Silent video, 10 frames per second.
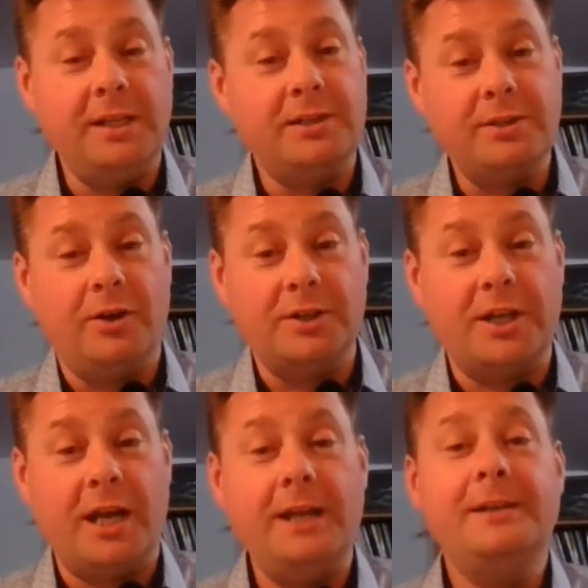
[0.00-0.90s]
is not
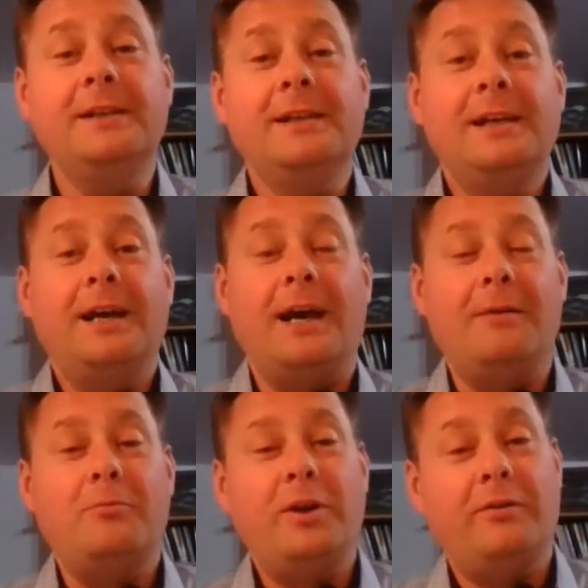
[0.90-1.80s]
dead.
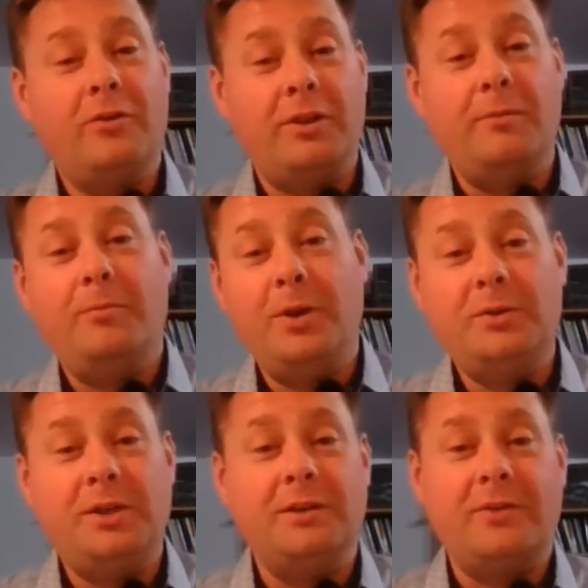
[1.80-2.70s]
We've got the
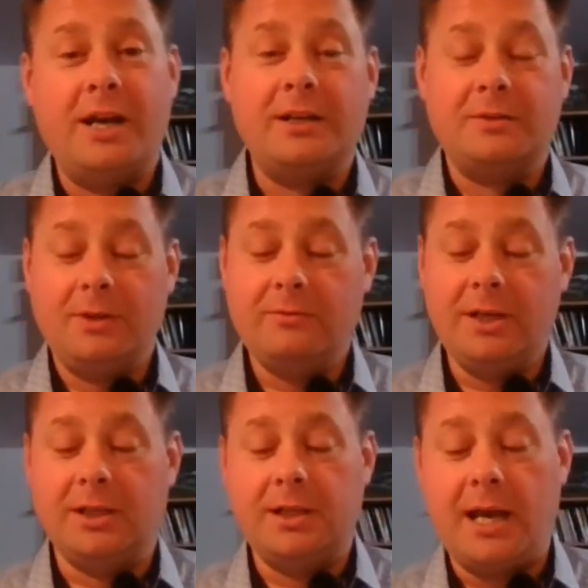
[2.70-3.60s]
beauty of that as we
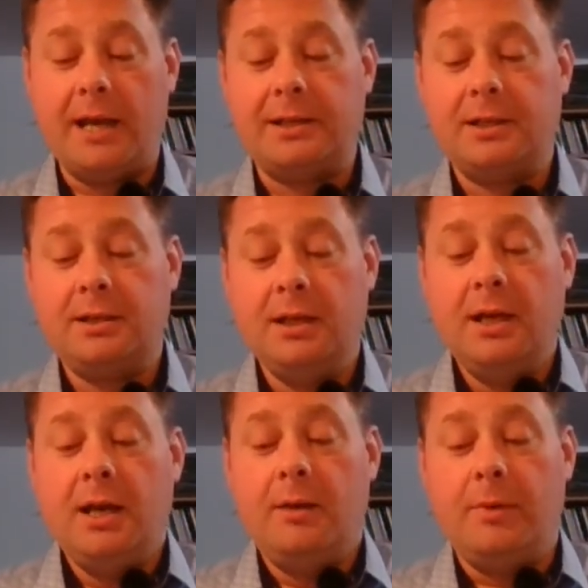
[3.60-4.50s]
read the text.
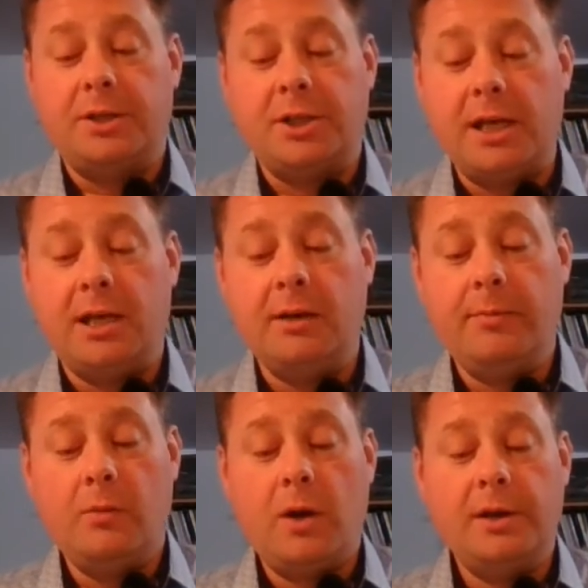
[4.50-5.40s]
But
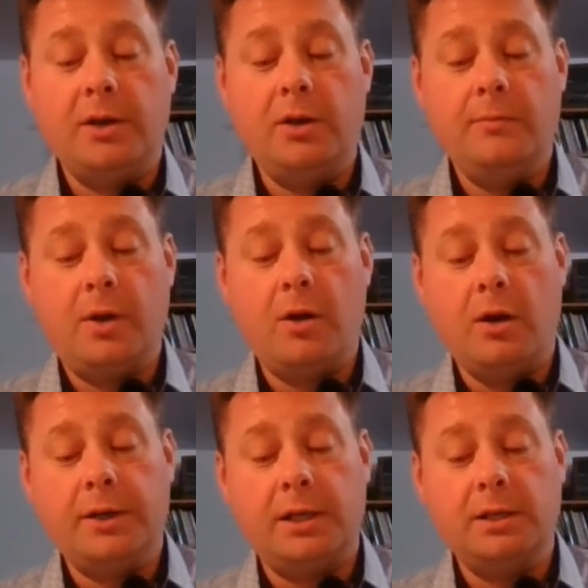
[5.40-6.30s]
Jacob, the one whom
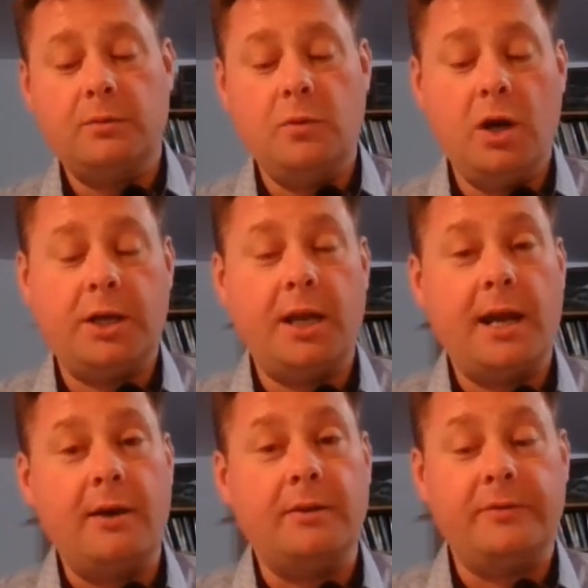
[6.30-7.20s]
God is working
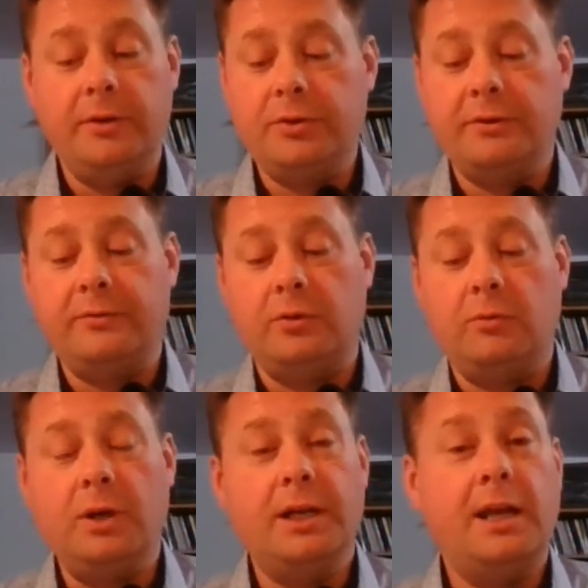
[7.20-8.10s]
out the future
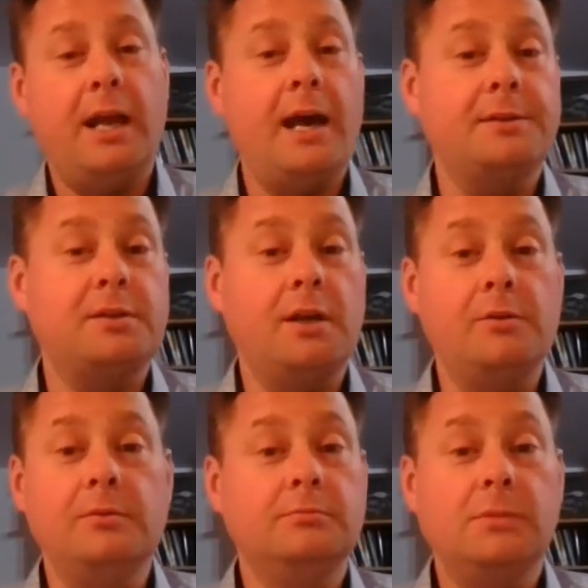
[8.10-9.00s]
for, well, he has
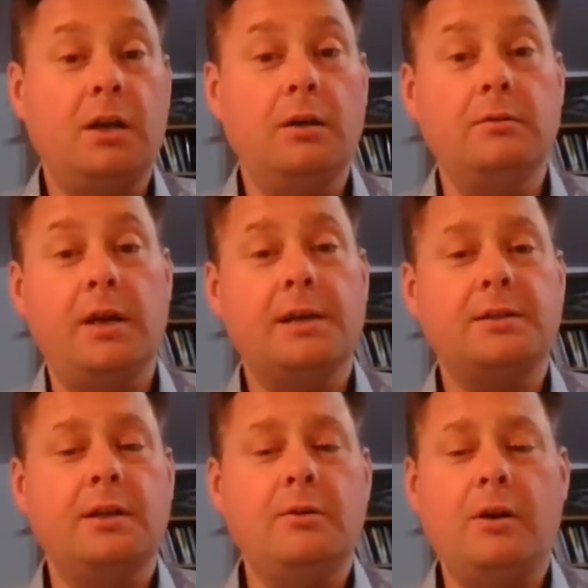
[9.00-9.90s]
no clue. He
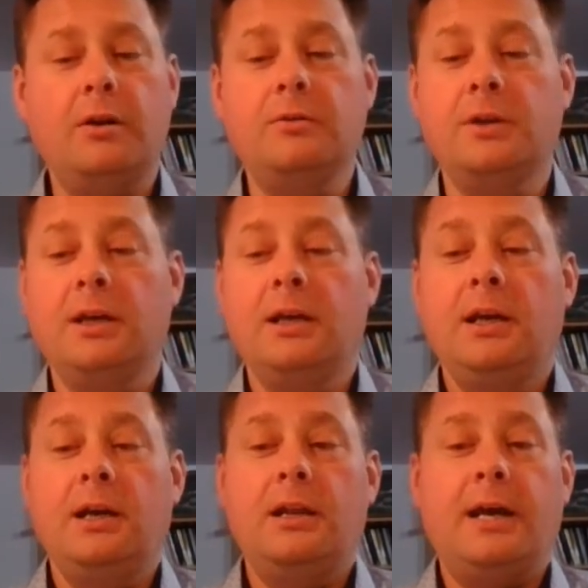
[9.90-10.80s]
has no clue
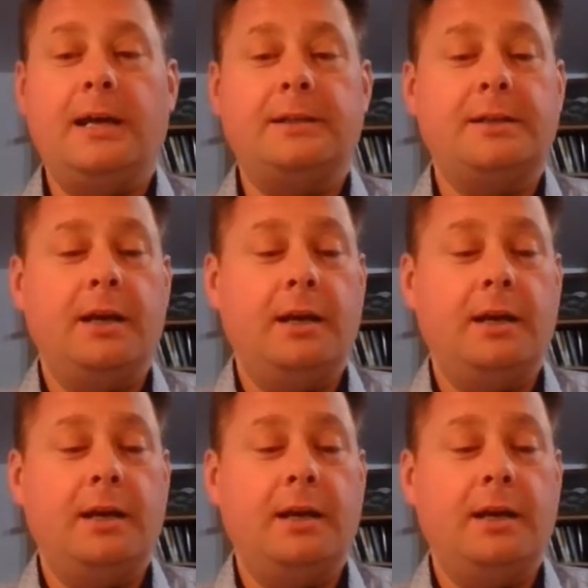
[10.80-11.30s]
that